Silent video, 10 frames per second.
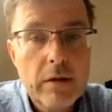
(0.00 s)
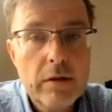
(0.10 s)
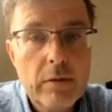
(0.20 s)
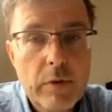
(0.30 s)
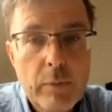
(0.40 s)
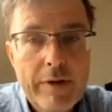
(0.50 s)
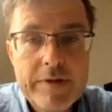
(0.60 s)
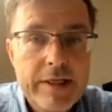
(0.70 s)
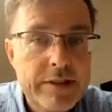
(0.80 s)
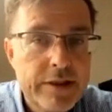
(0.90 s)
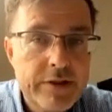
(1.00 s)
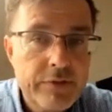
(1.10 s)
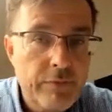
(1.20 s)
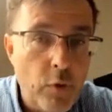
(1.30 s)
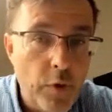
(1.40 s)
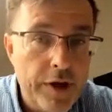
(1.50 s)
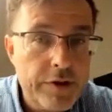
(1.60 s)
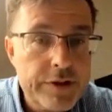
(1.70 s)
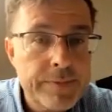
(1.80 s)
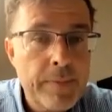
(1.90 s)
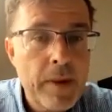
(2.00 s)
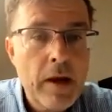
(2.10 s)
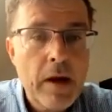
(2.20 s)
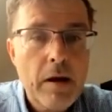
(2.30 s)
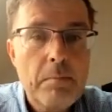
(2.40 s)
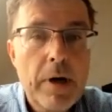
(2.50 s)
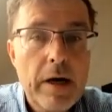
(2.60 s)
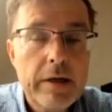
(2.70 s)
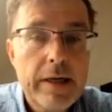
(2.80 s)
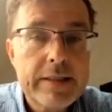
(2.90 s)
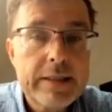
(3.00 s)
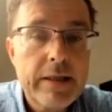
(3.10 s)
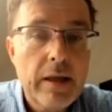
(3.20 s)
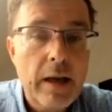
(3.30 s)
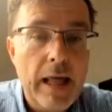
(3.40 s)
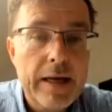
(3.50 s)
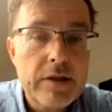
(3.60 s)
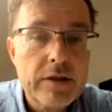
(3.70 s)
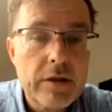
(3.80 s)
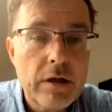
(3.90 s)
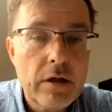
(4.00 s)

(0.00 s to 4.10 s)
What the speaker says: what we have seen since 4 years, but it still lacks 3